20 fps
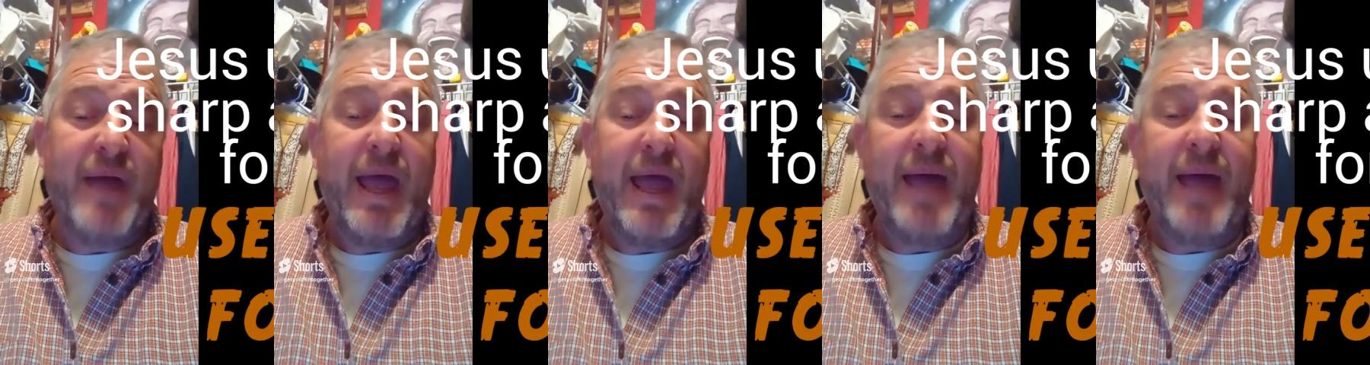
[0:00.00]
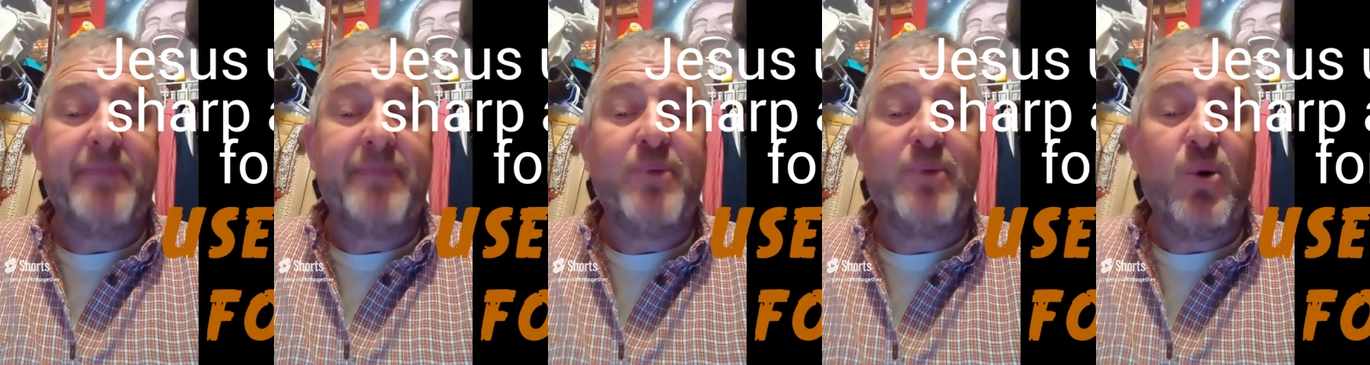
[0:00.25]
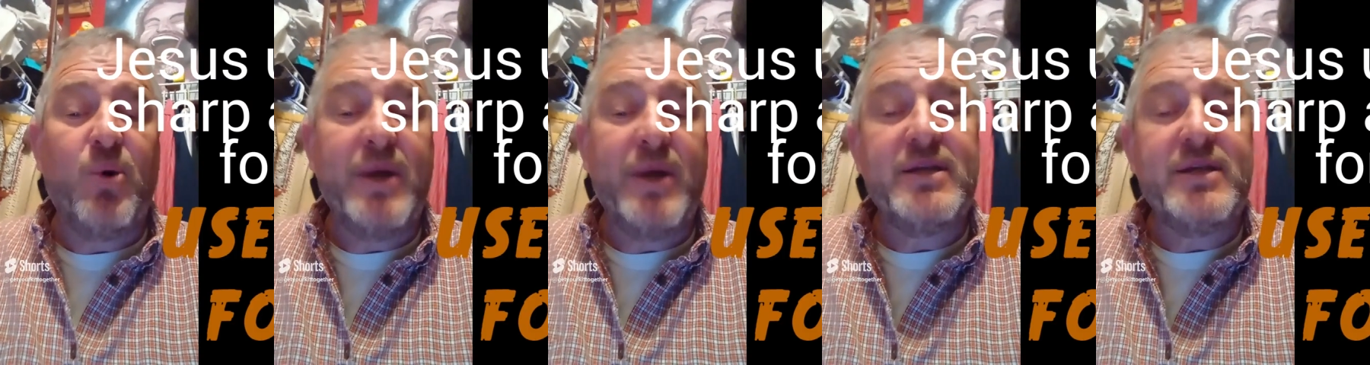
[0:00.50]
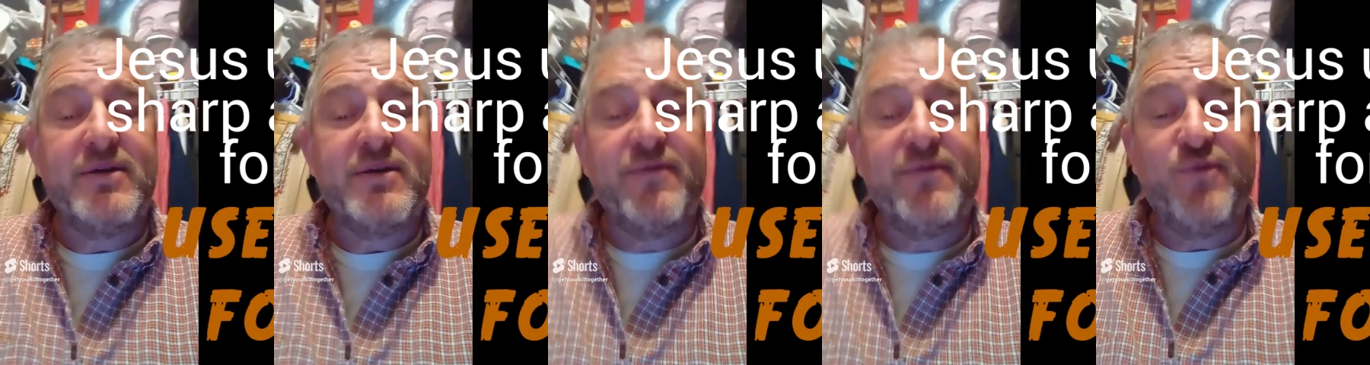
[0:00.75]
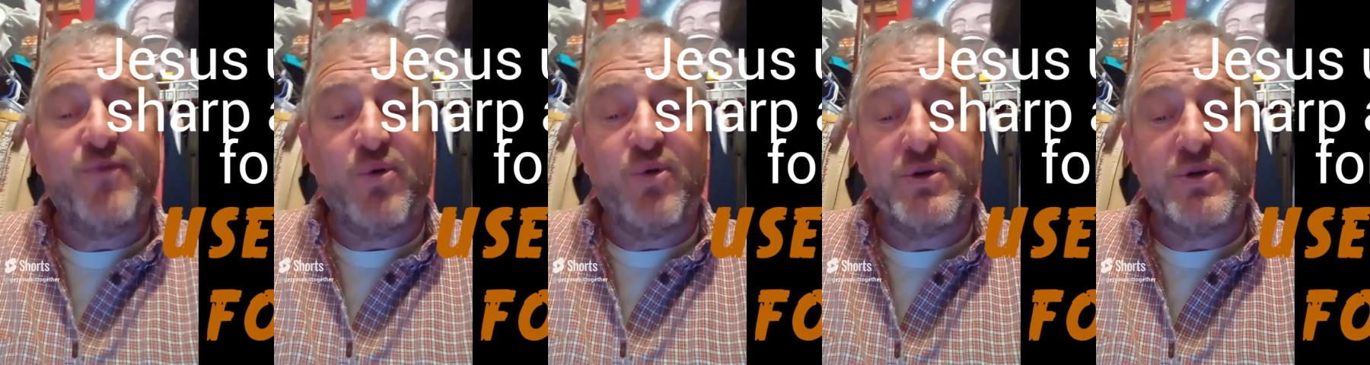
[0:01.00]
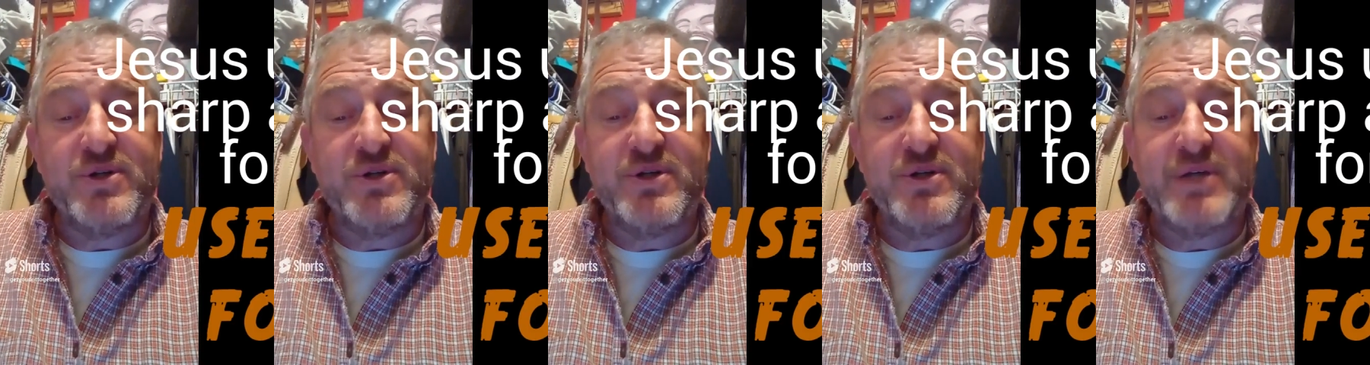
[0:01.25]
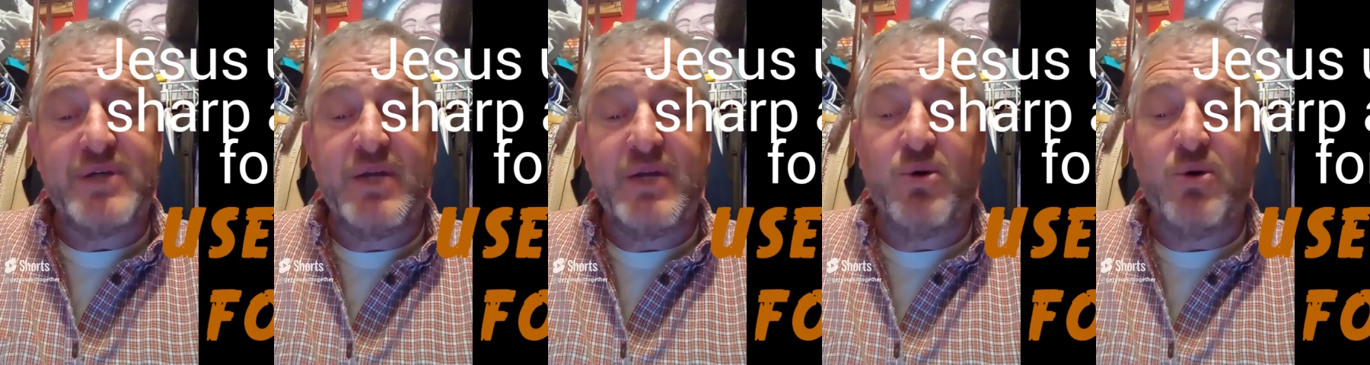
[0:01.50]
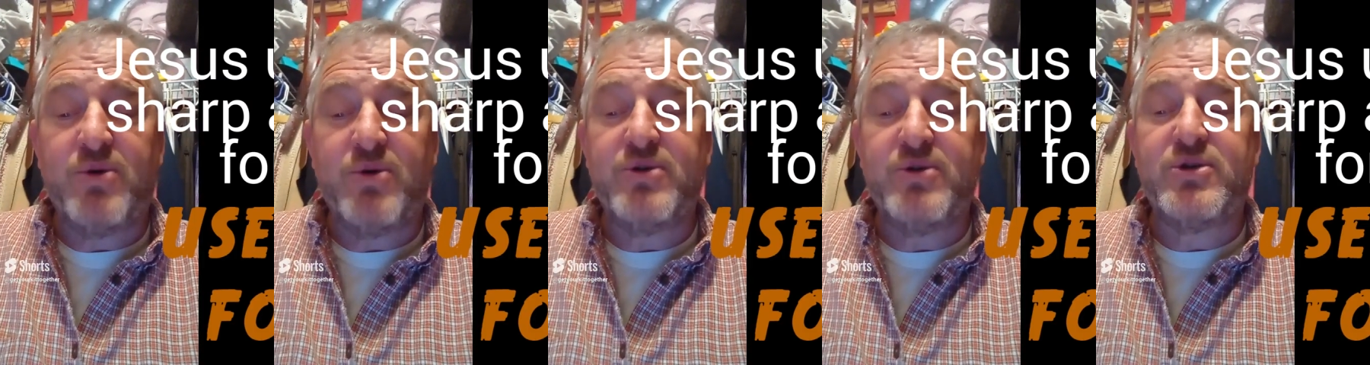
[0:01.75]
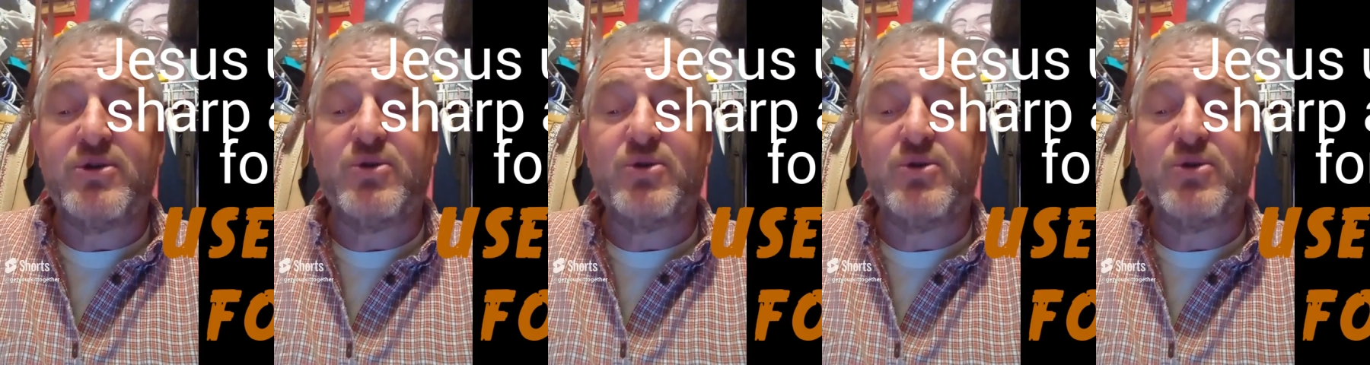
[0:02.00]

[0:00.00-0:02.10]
and pointed forces in order